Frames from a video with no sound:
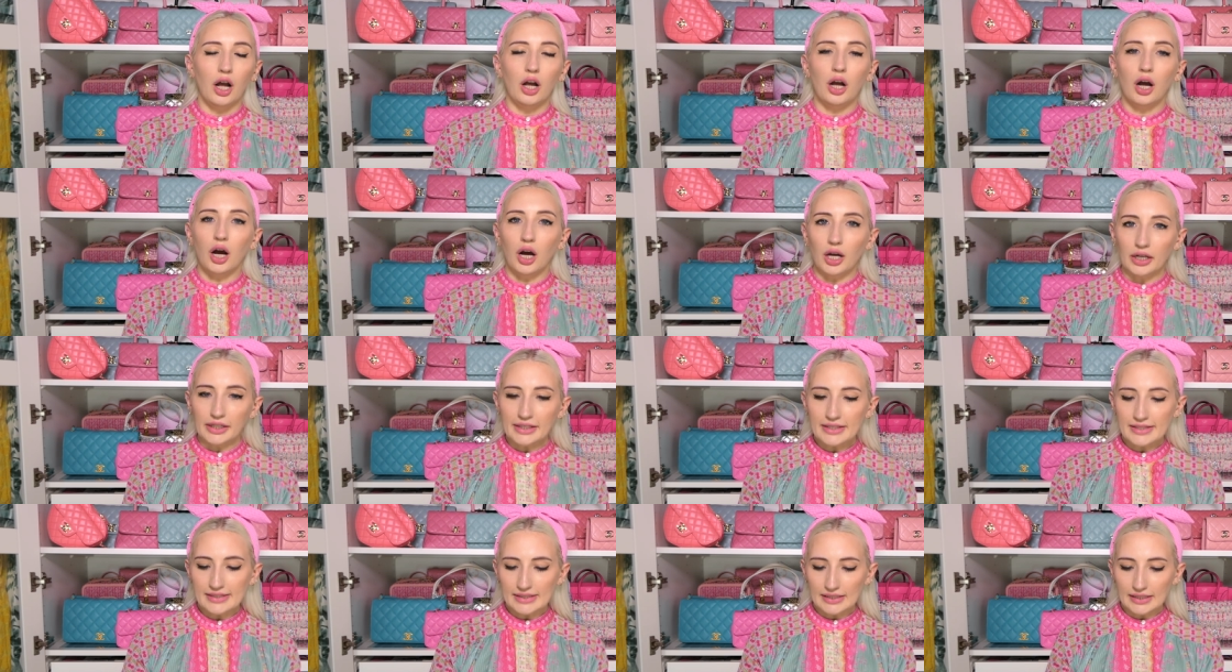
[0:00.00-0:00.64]

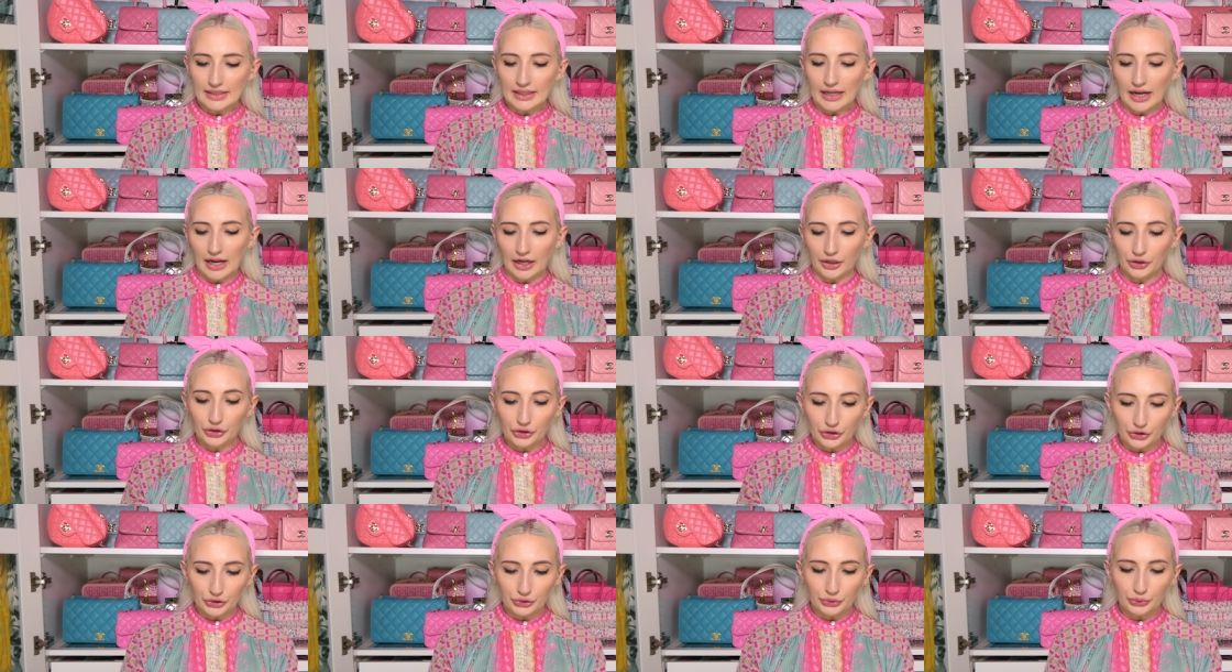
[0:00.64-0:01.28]
honestly, I
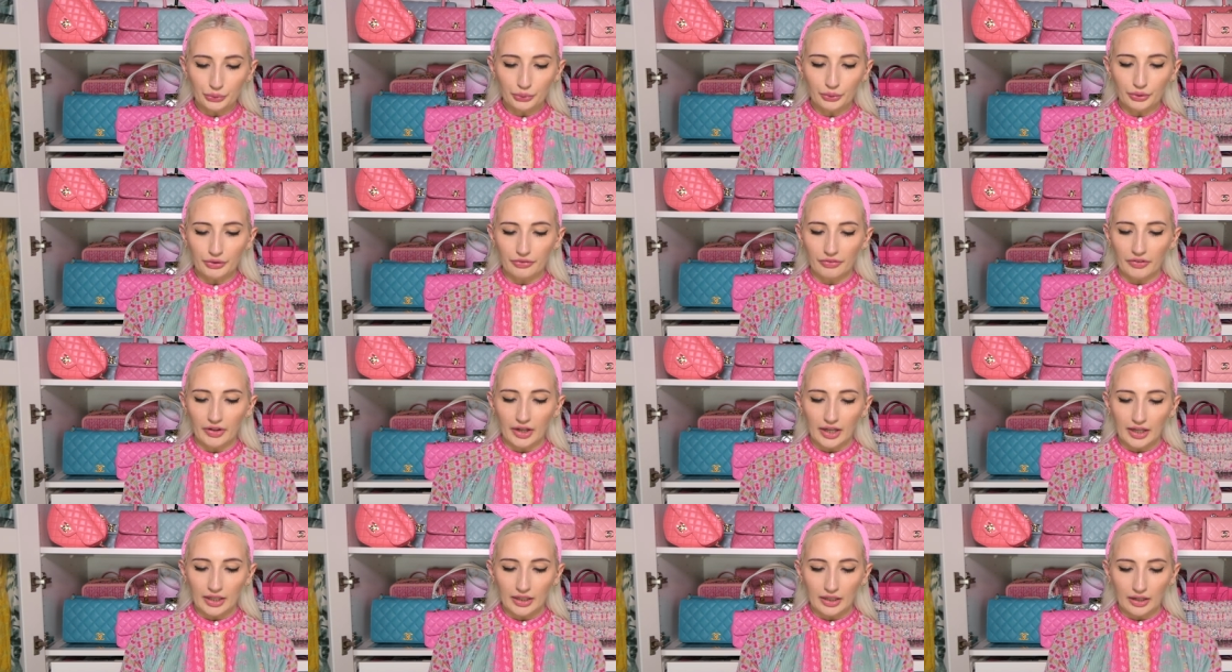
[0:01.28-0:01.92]
knew
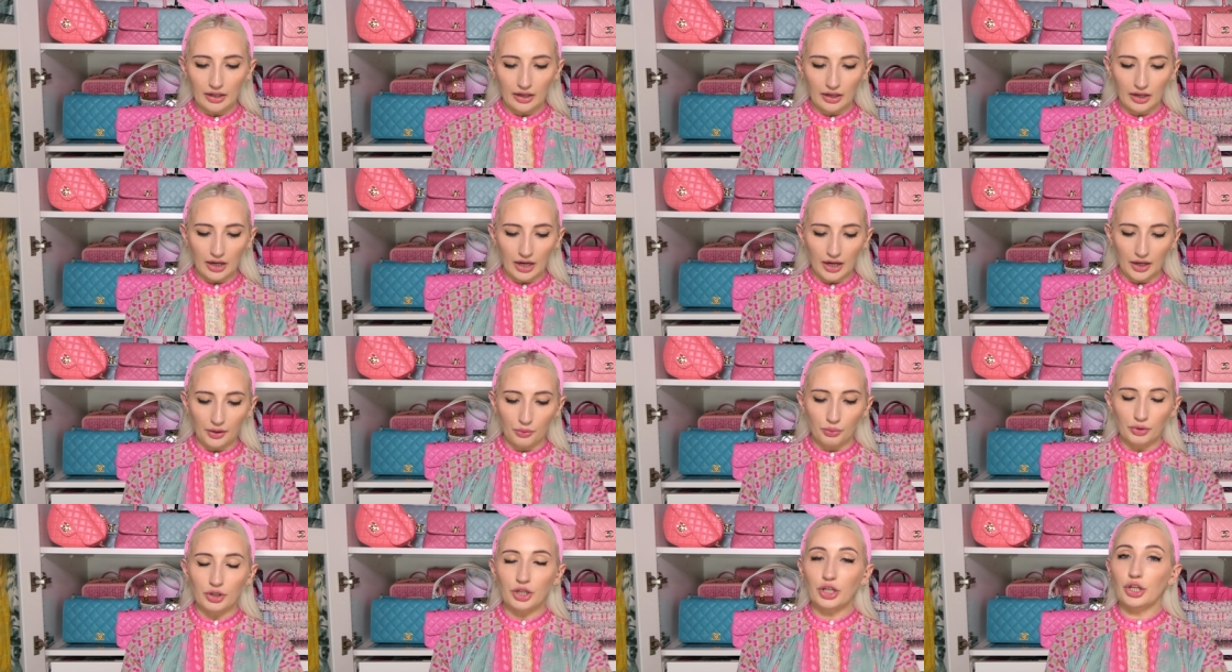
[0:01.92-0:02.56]
that I
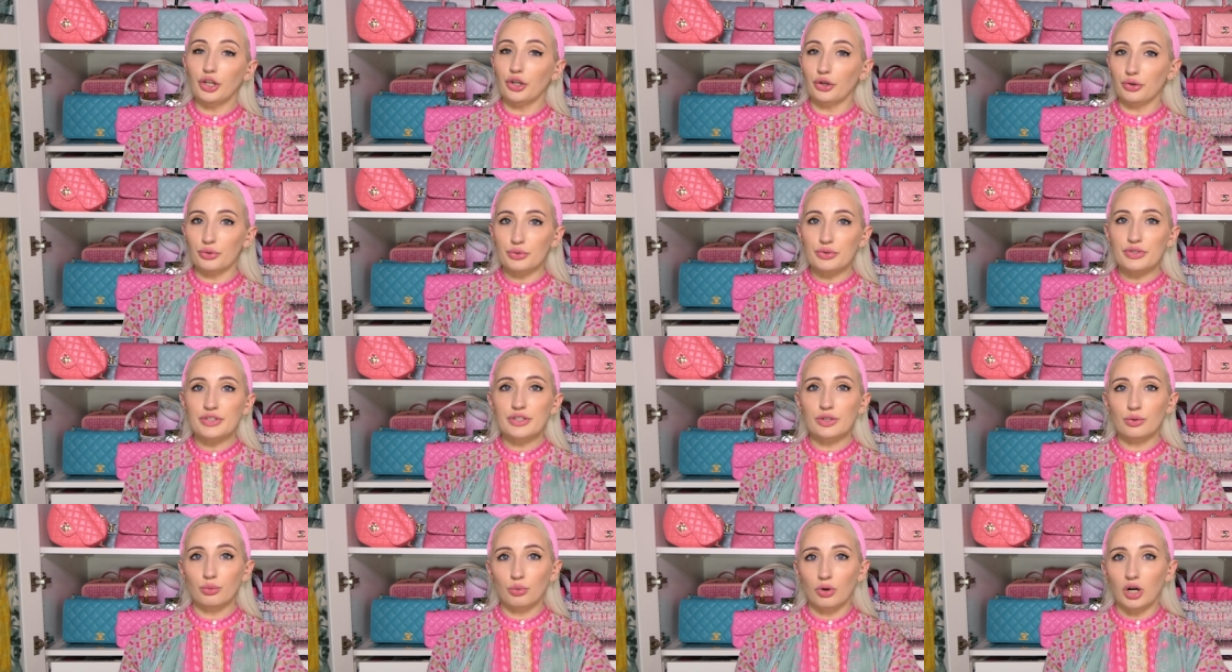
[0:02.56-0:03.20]
would use
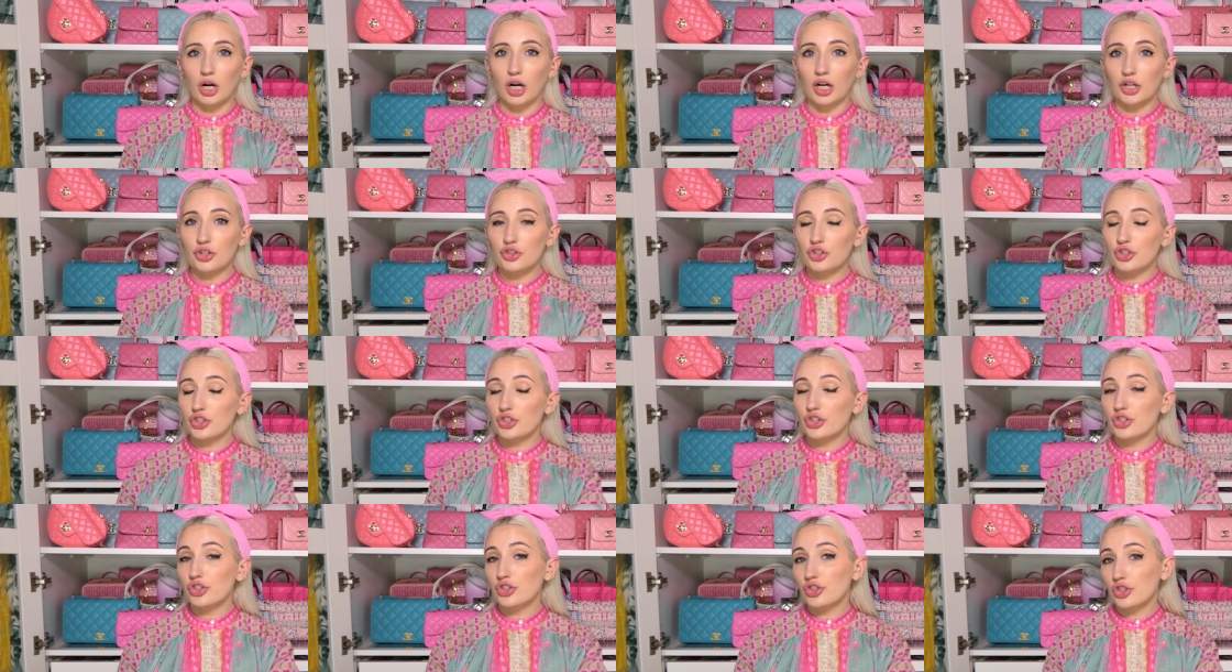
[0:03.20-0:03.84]
the watch
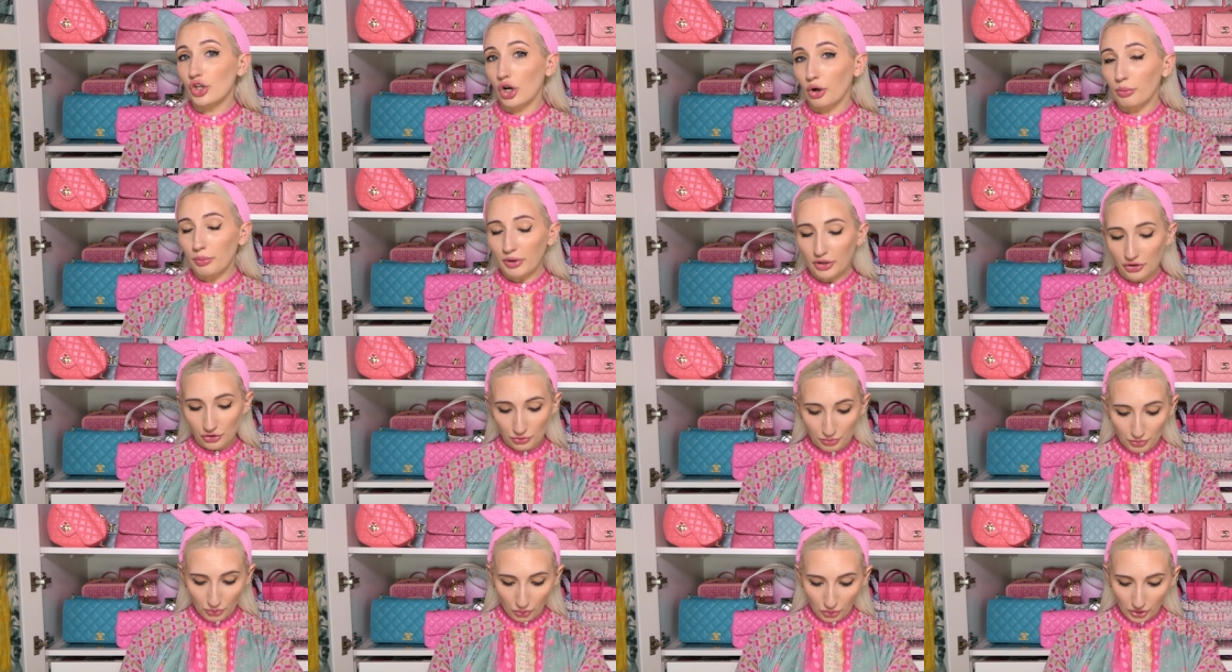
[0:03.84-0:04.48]
so
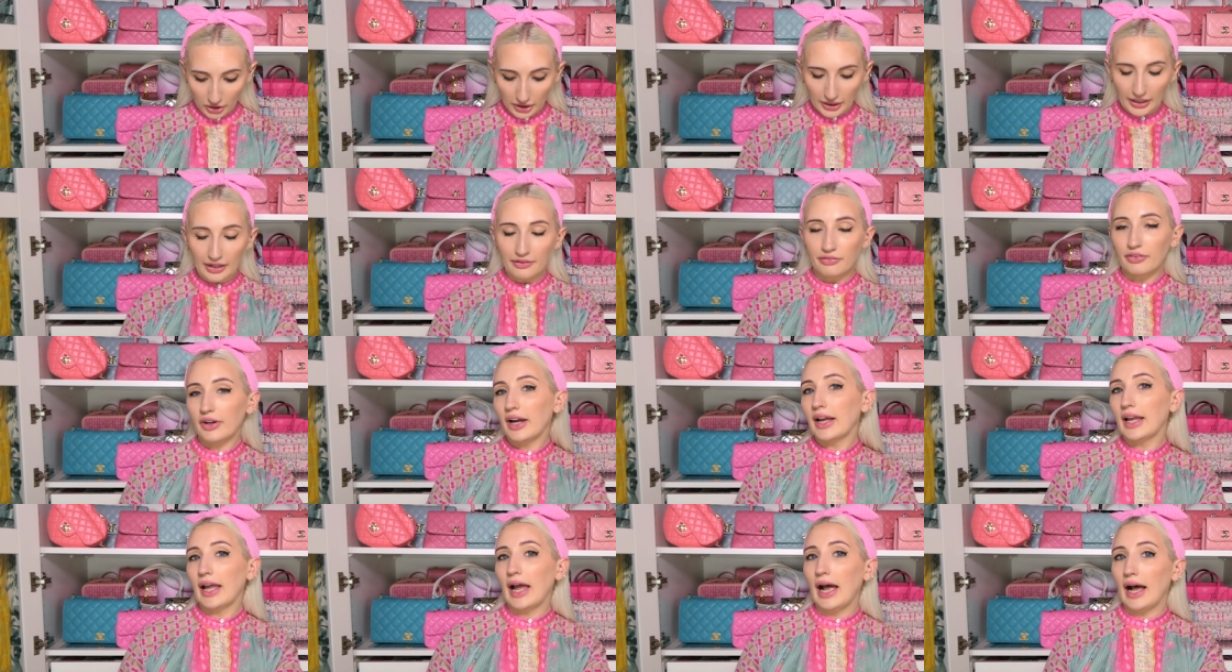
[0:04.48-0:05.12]
much more if
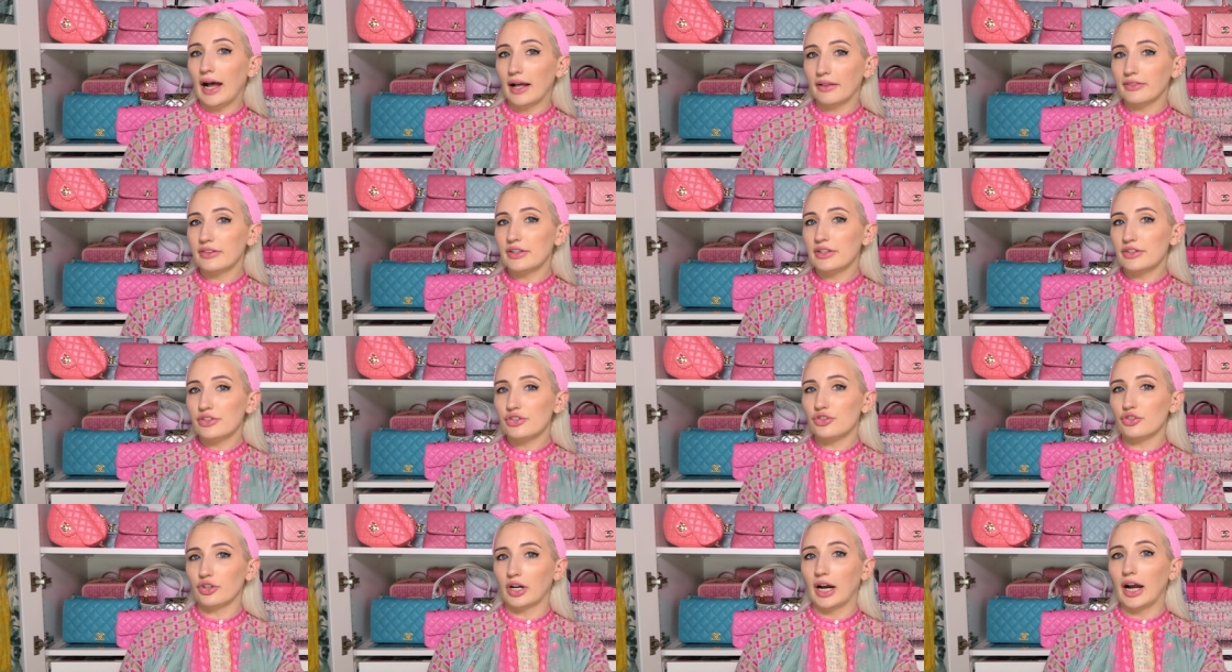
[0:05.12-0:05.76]
I had this
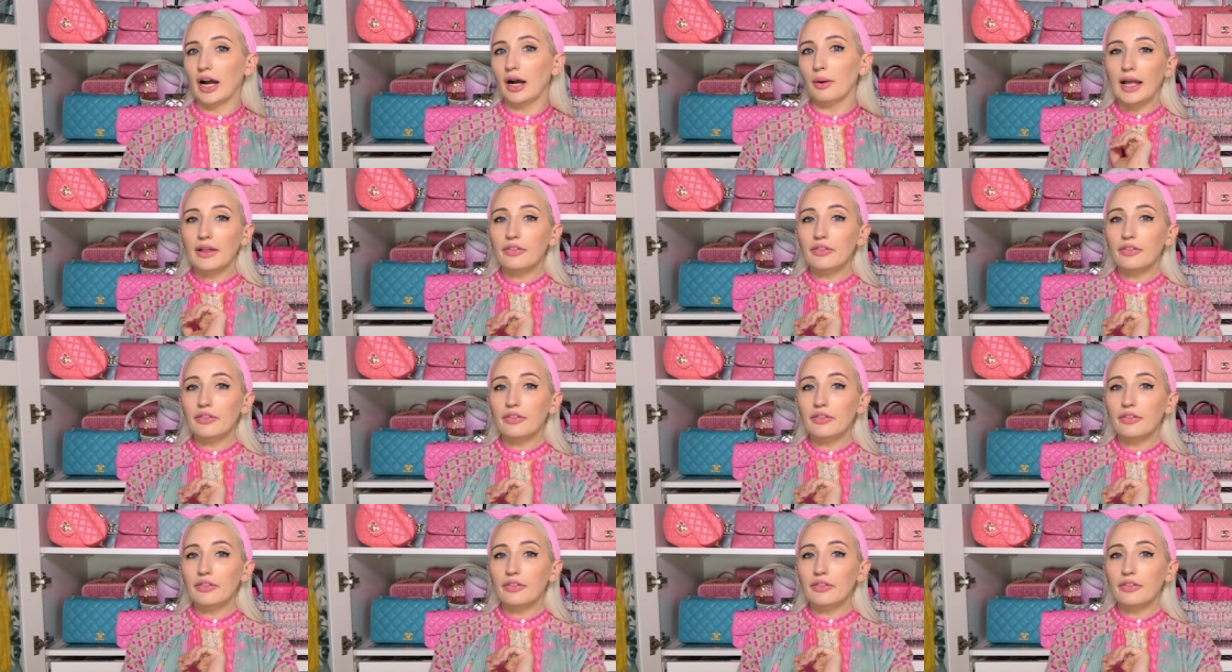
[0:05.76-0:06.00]
strap.